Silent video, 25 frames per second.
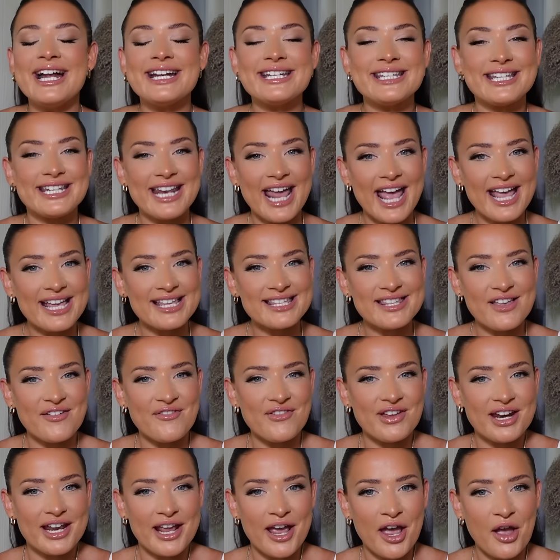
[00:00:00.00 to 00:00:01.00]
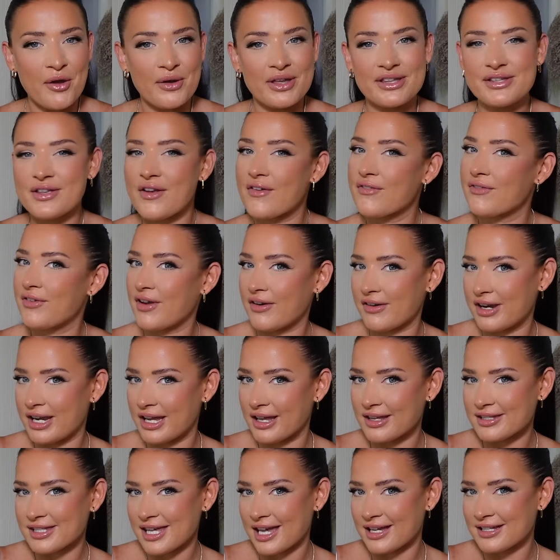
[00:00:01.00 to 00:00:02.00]
Today's video is very
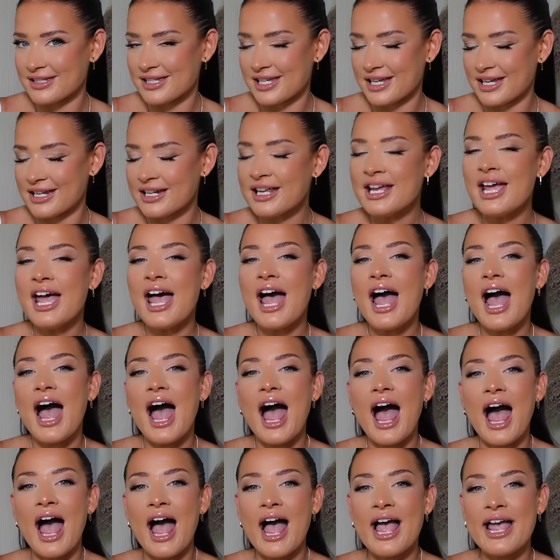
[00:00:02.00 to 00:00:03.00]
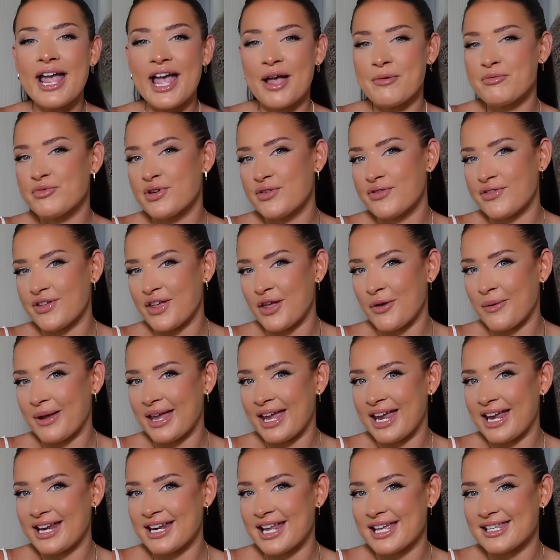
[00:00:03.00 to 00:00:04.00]
exciting. I am
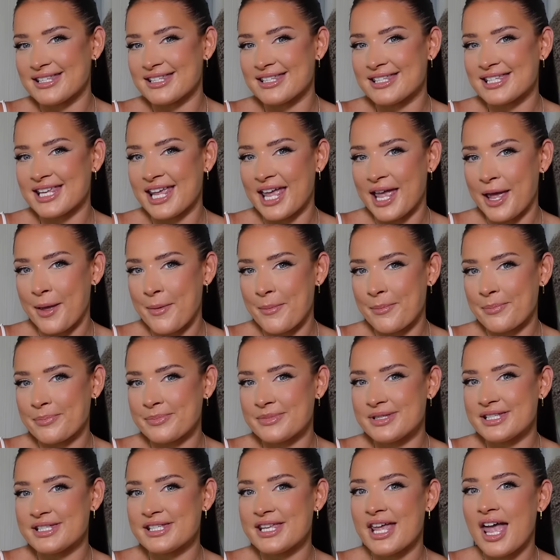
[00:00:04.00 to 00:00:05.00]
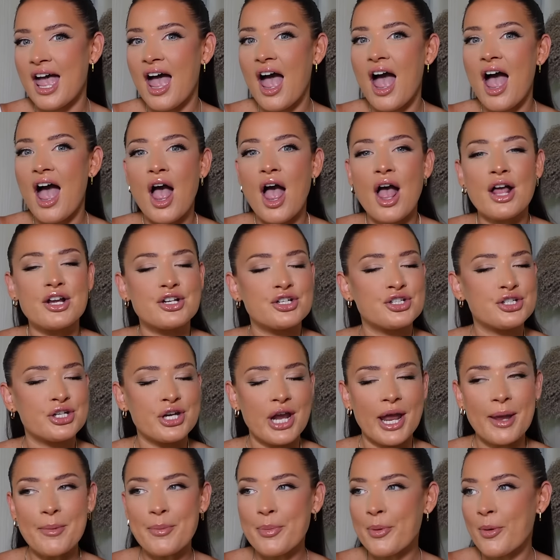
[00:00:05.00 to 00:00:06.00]
reviewing Skims
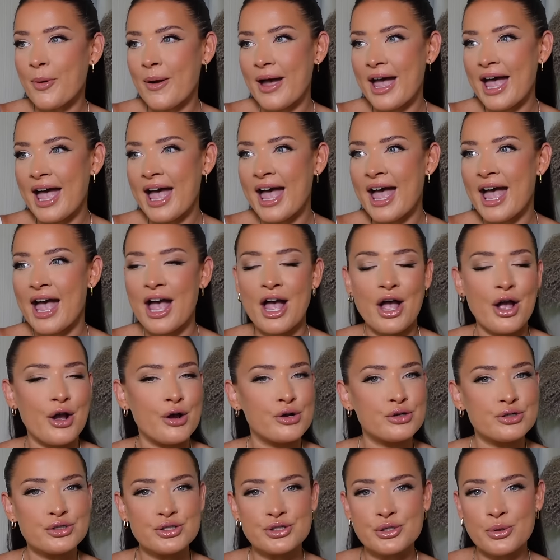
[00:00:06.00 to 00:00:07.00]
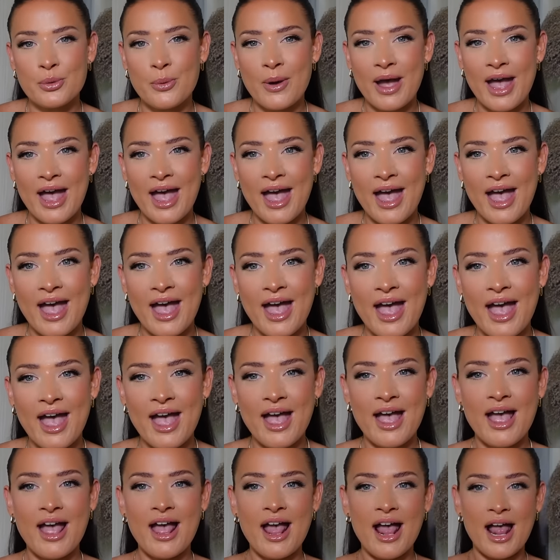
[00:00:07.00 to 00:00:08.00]
shapewear, underwear,
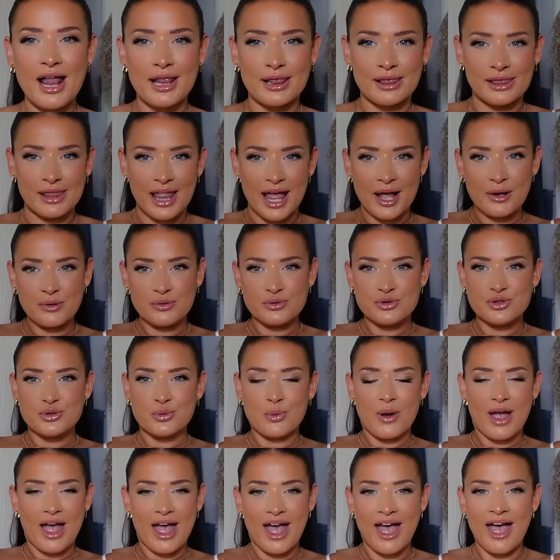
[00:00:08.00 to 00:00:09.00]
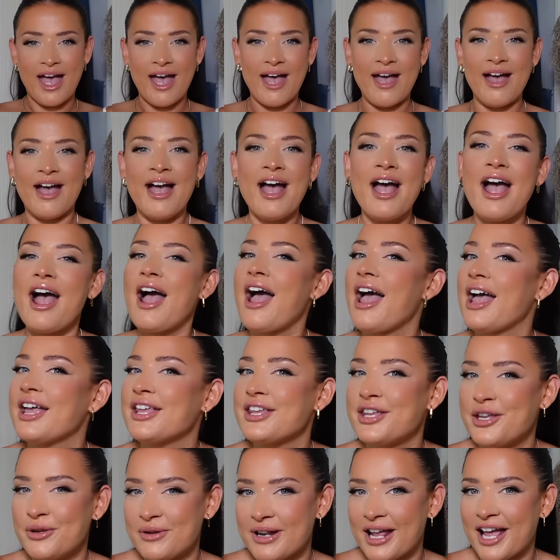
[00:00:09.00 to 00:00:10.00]
loungewear,
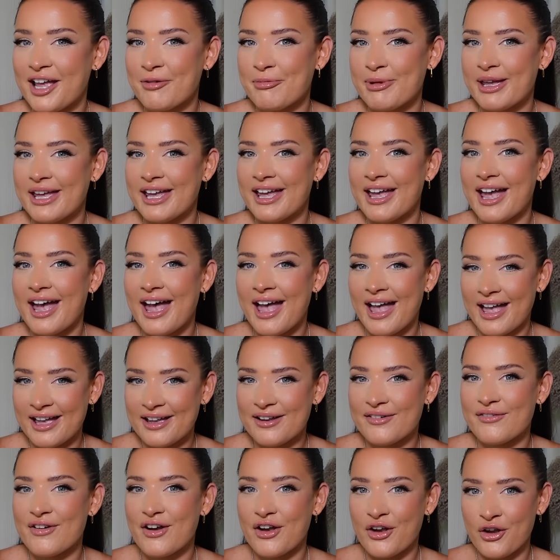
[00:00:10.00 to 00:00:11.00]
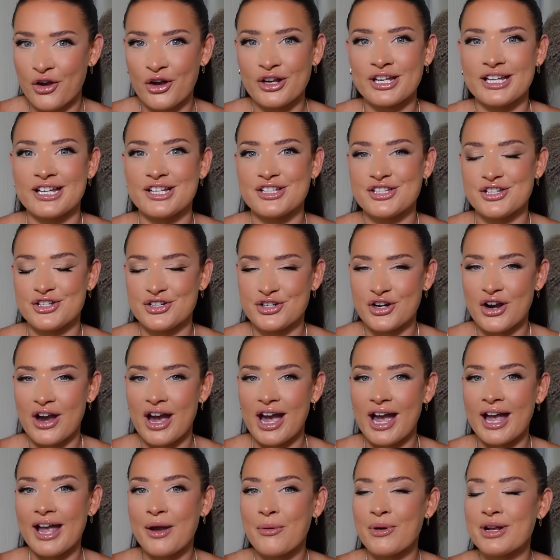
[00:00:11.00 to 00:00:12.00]
you name it, I have got it to
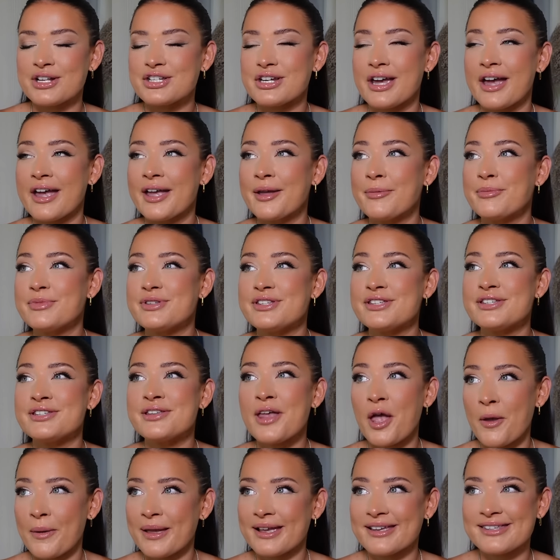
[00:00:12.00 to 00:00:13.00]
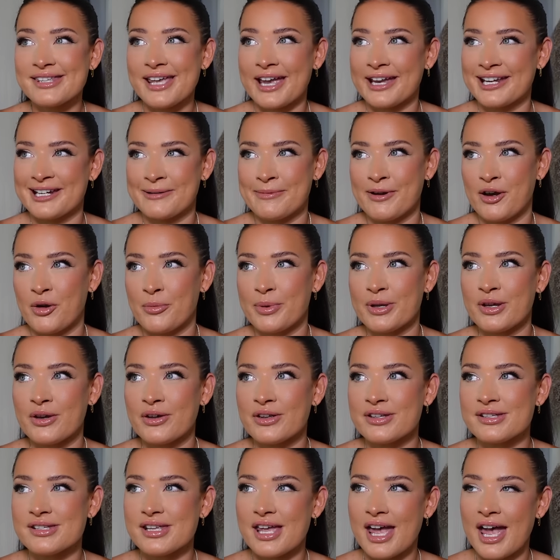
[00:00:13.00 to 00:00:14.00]
try, which I am so excited about
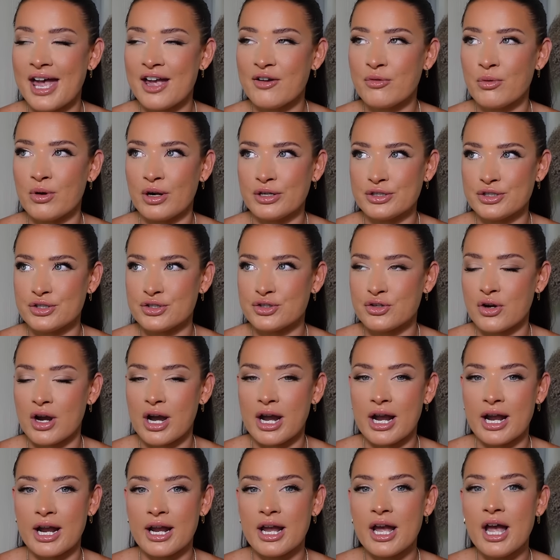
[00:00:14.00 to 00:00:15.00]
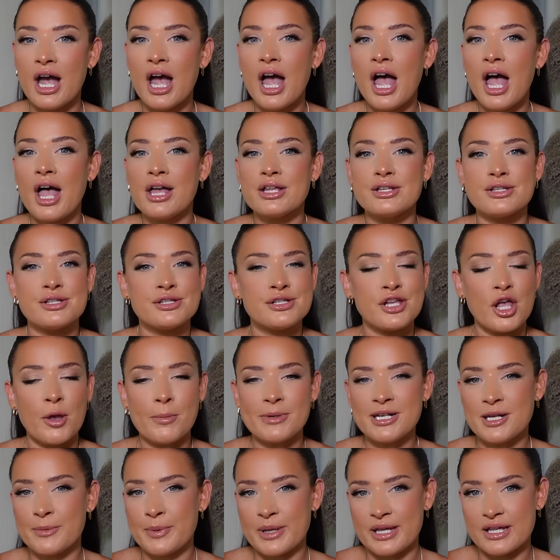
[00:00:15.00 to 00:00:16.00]
because I wanted to try so
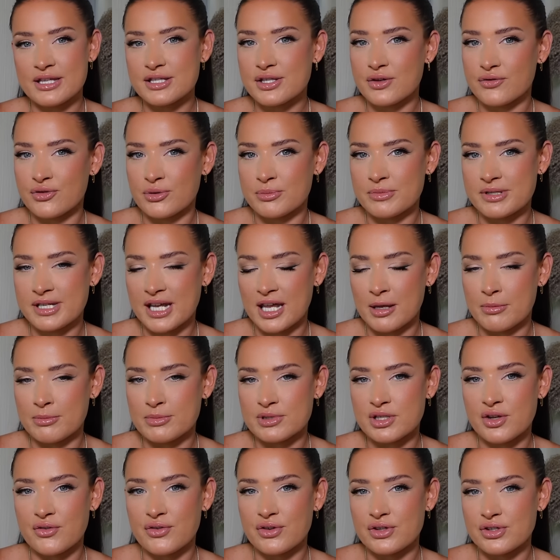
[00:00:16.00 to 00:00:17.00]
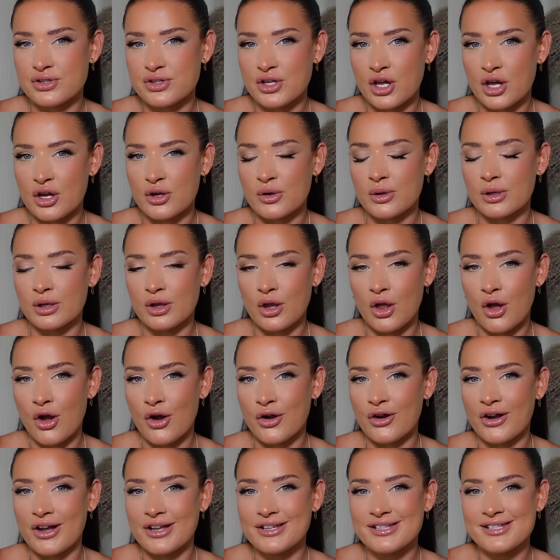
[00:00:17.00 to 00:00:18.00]
many bits from Skims for so
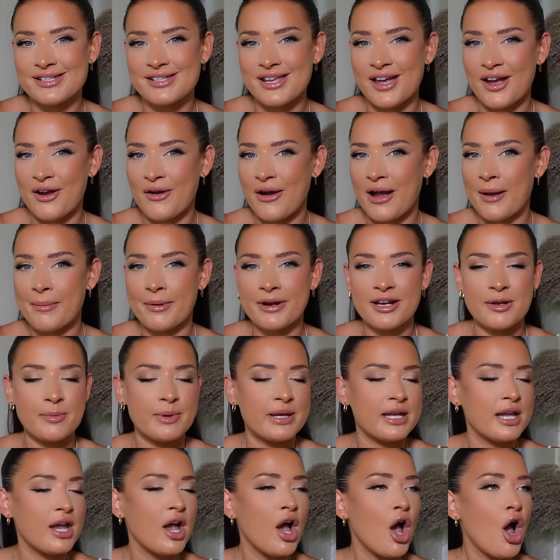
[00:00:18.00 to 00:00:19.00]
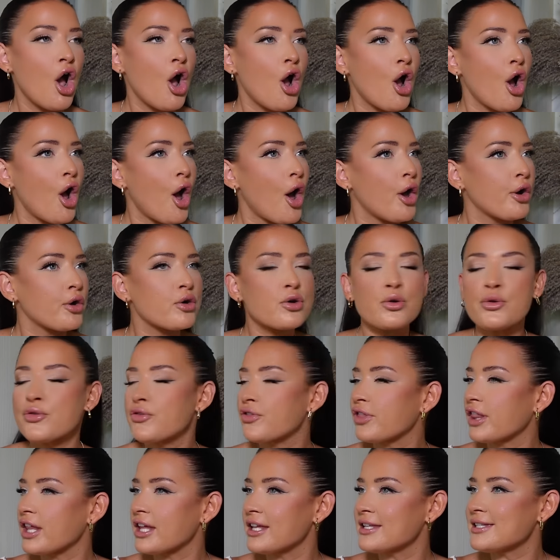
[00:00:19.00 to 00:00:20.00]
long. So I'm going to be
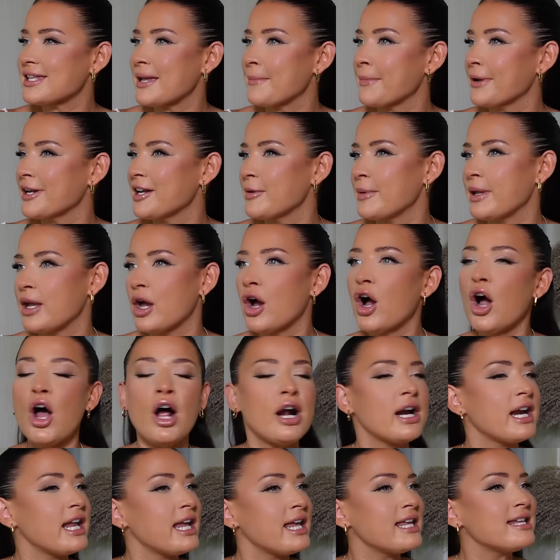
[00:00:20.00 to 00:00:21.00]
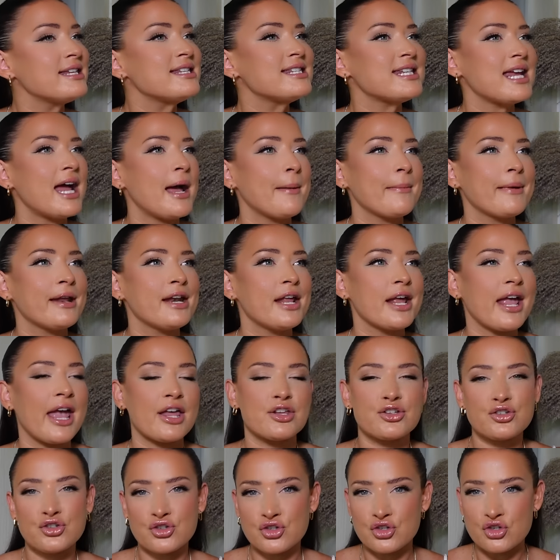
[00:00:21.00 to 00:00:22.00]
ruthless, I'm going to be honest, I'm going to
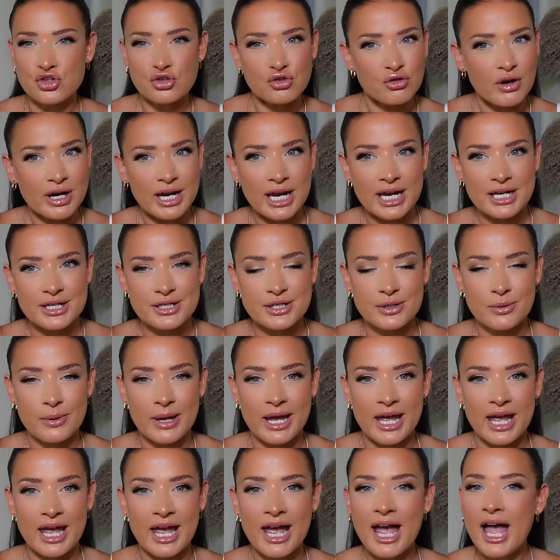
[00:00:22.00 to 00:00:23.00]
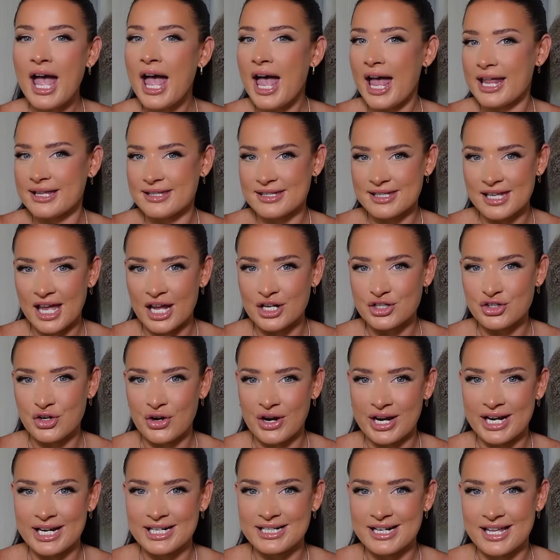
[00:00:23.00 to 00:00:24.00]
get straight into it and start
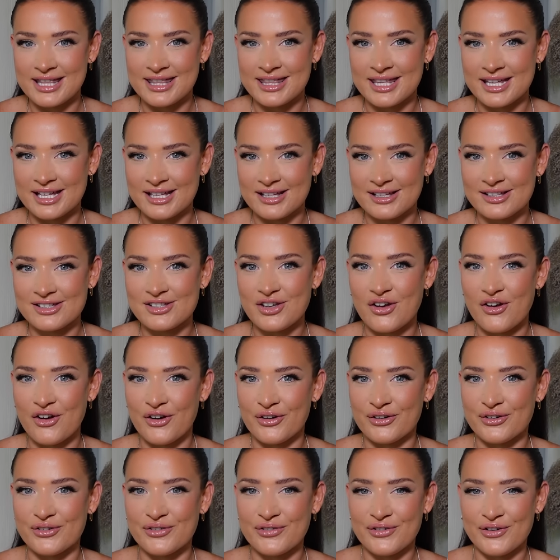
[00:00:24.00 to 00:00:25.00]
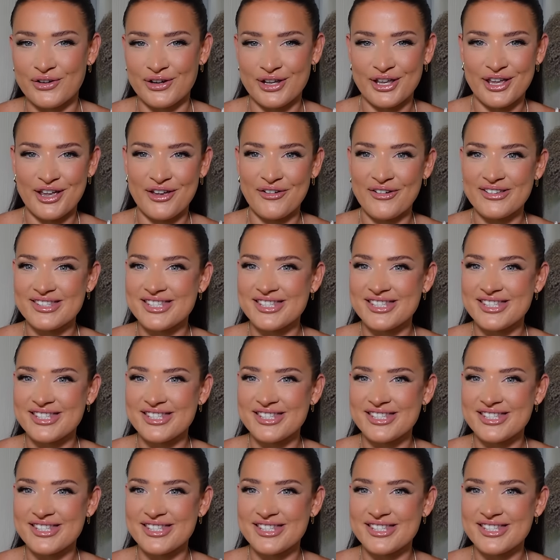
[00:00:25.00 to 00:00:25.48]
trying things on for you.